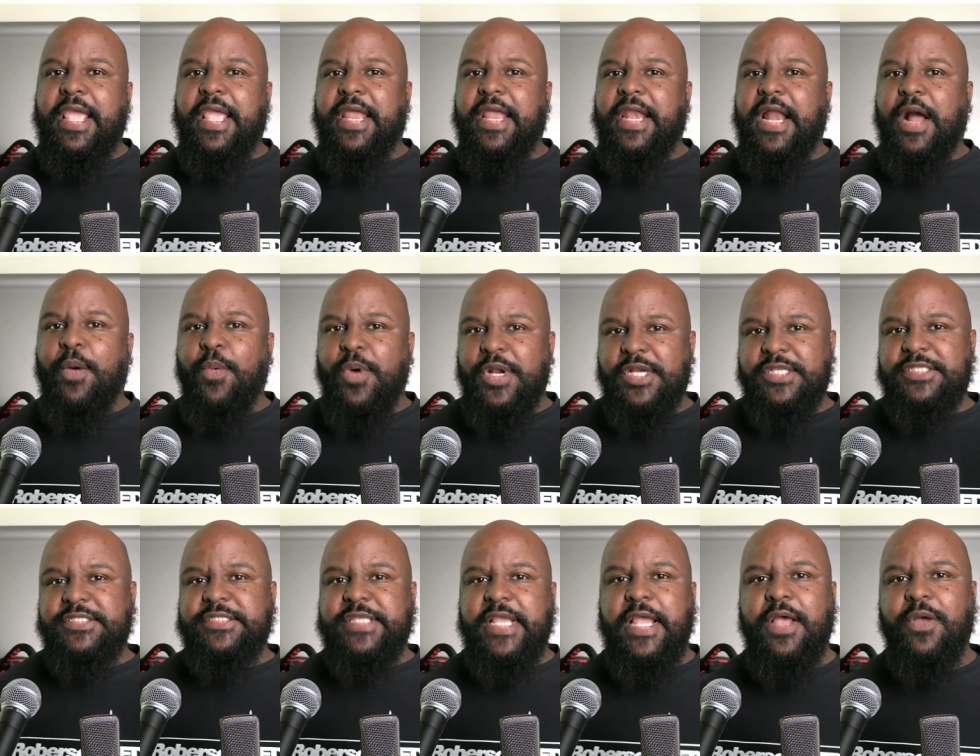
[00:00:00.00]
and I want
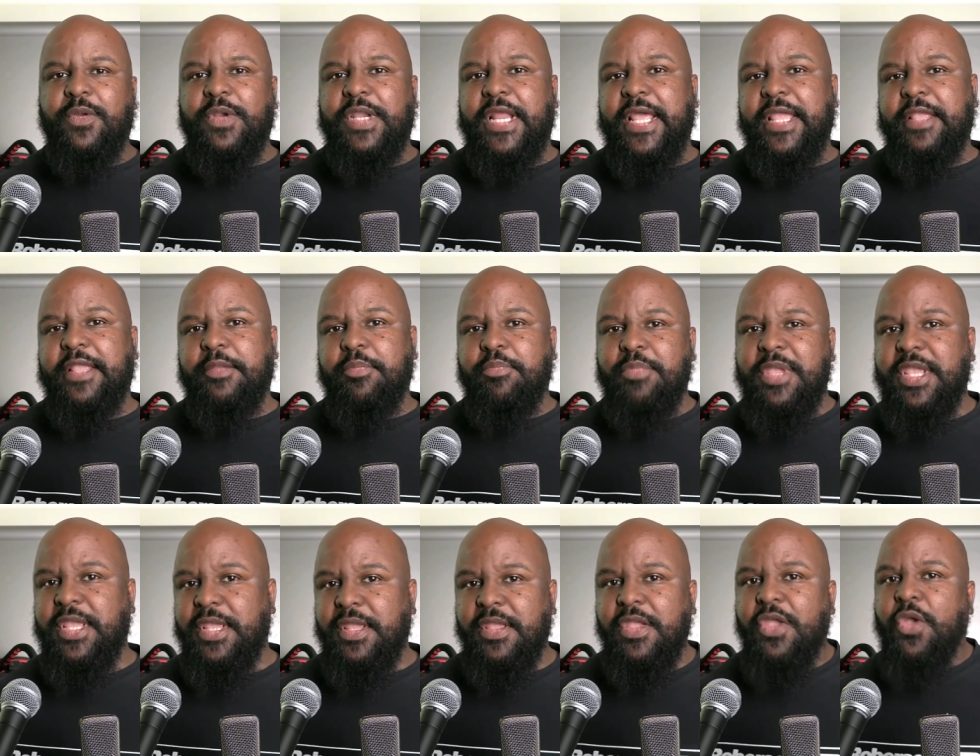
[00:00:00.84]
to sound like
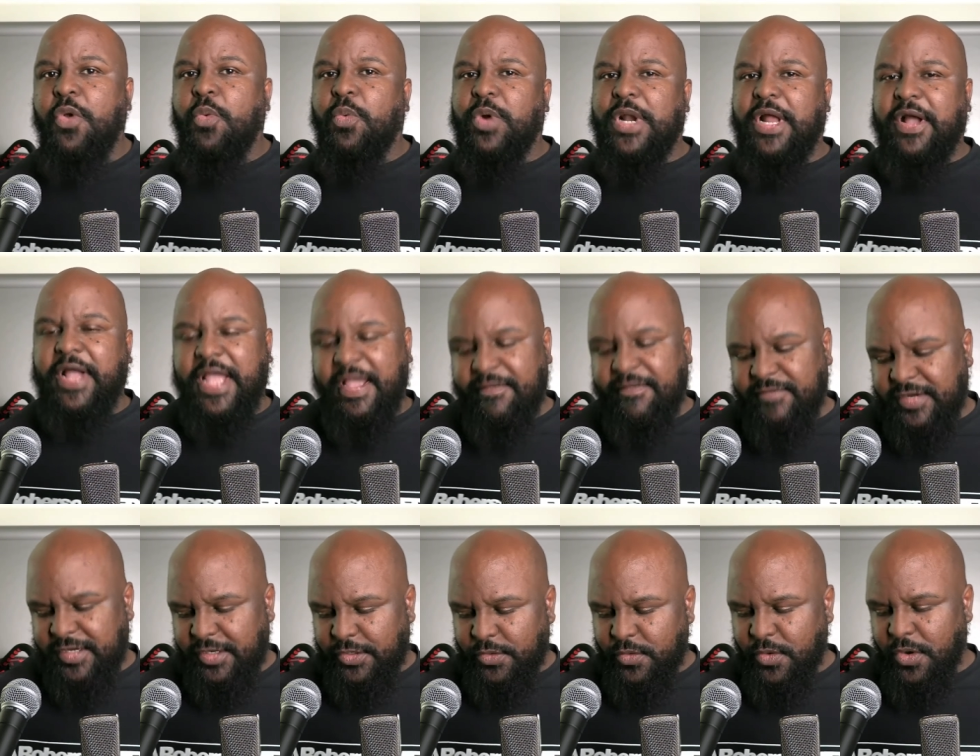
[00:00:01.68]
me without
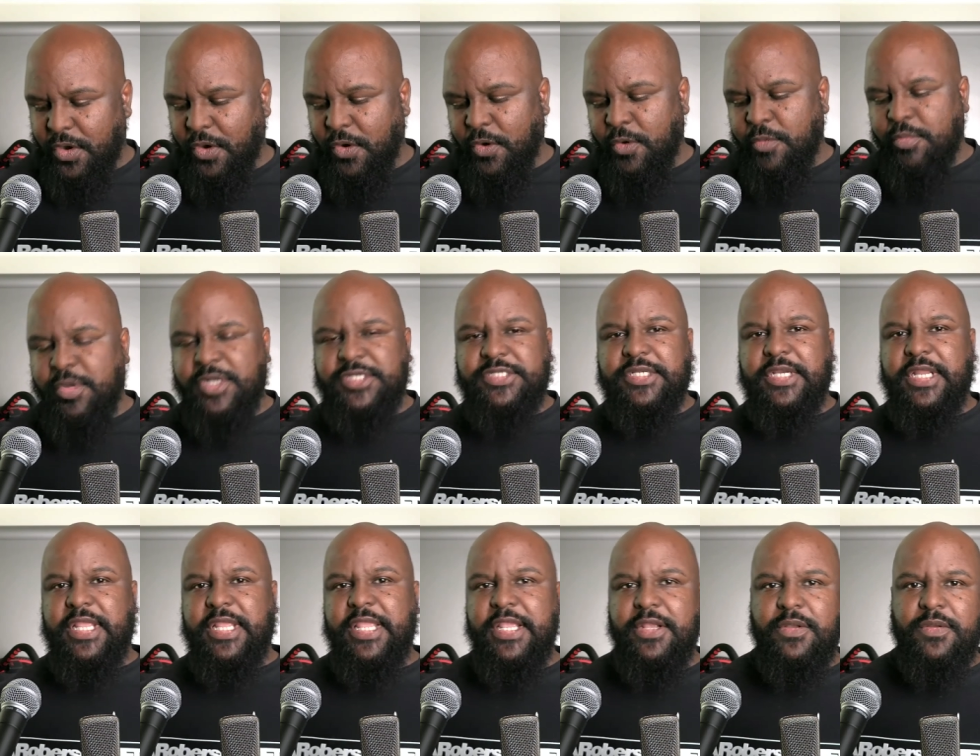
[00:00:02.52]
having to do a whole bunch
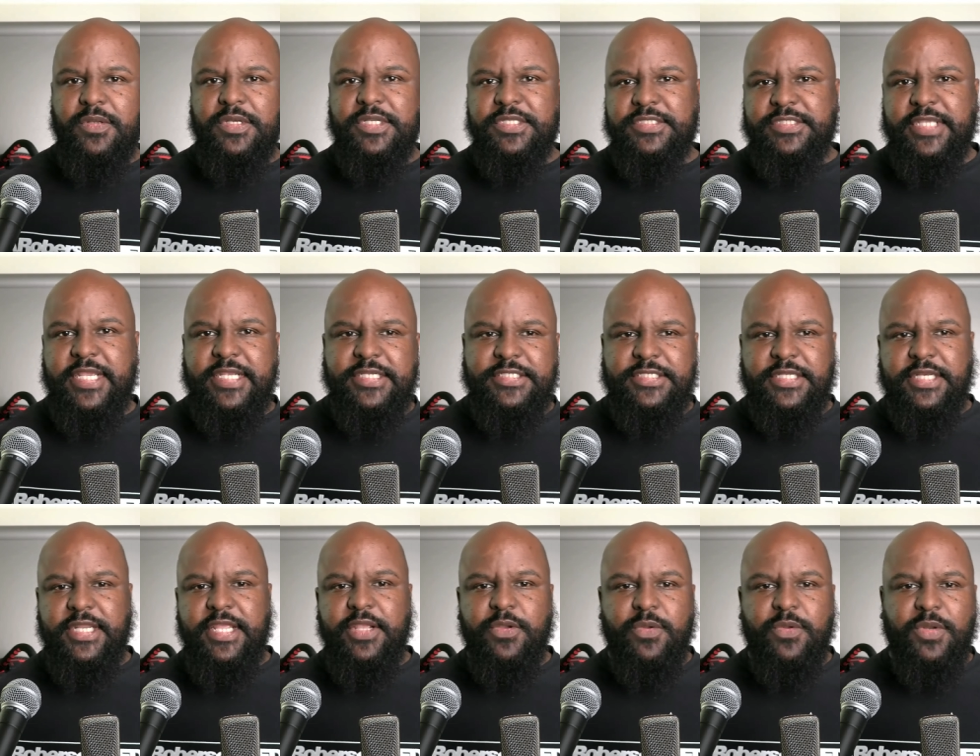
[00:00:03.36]
of
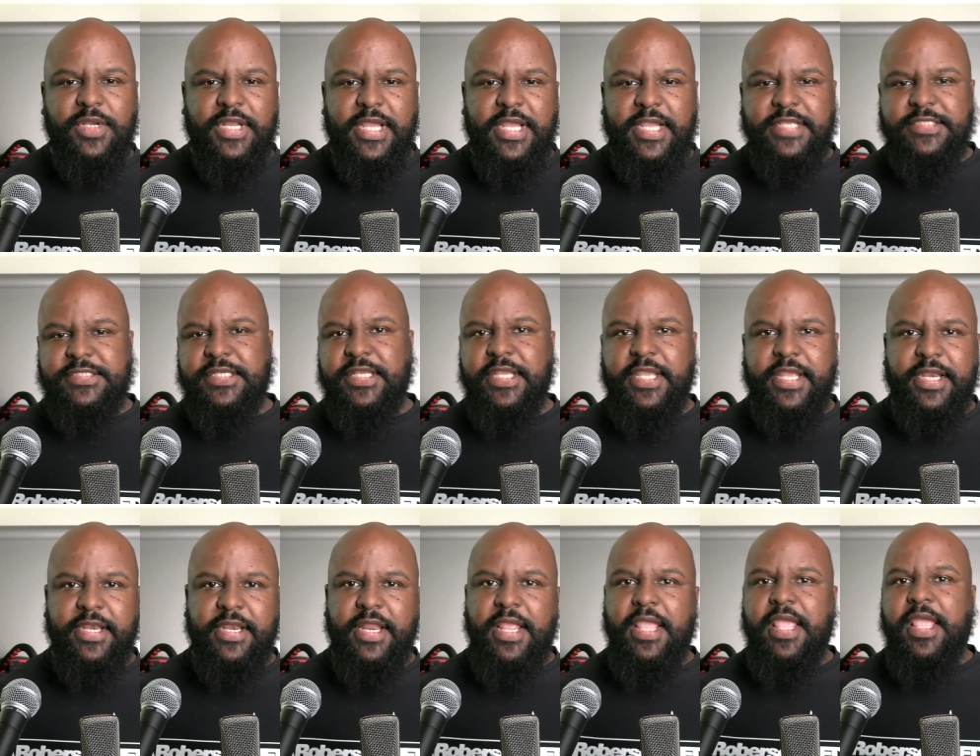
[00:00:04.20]
equalization, equalizing
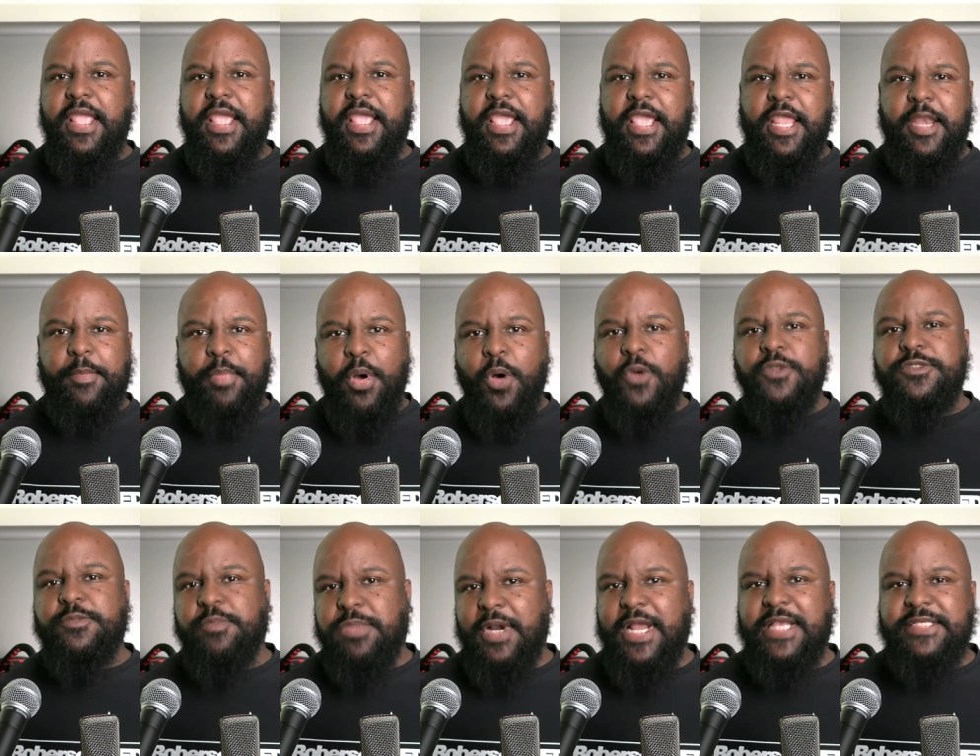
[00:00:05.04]
and and
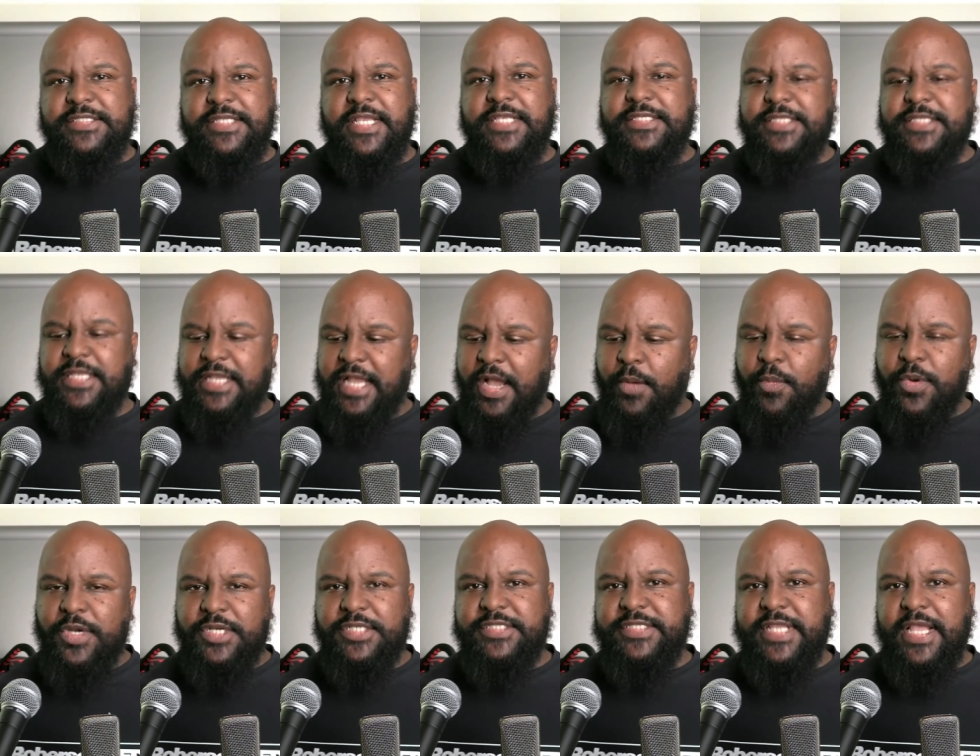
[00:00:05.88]
post processing. I
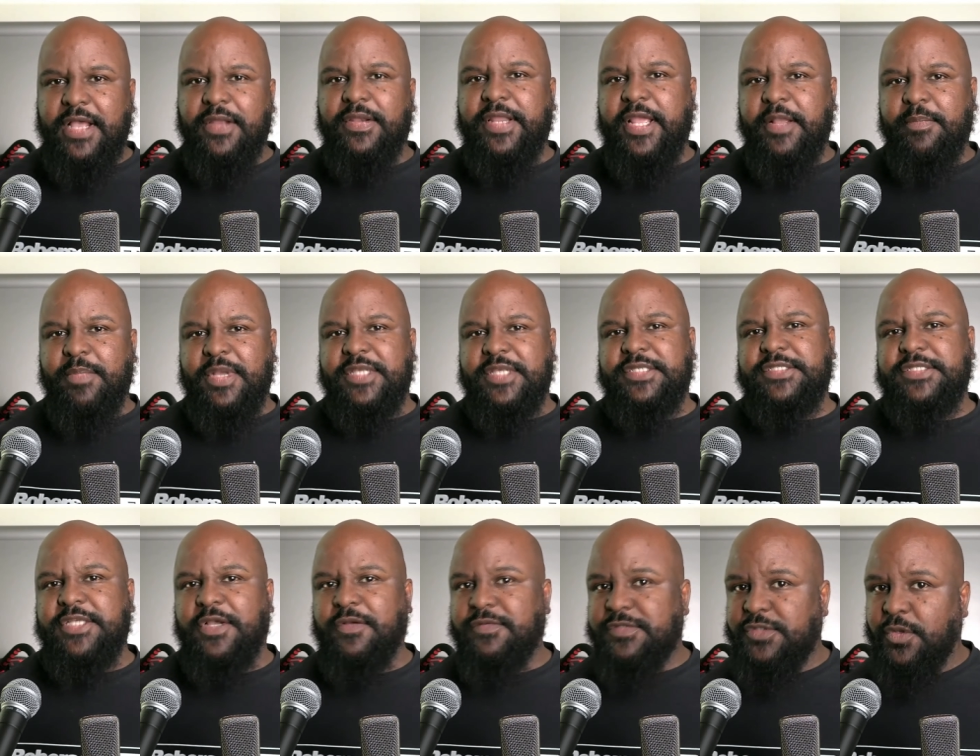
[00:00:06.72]
want to sound like myself.